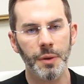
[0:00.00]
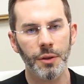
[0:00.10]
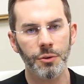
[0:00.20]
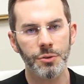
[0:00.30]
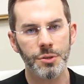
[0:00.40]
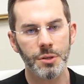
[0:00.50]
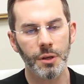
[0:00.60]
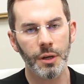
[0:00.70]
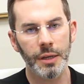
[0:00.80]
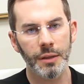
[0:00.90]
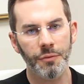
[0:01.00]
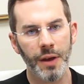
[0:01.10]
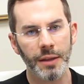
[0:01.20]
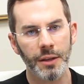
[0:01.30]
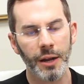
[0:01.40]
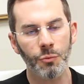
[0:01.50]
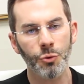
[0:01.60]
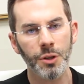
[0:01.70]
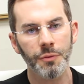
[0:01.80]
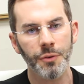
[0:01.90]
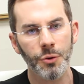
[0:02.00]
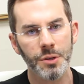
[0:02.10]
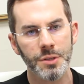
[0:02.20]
others in the fact that I really focus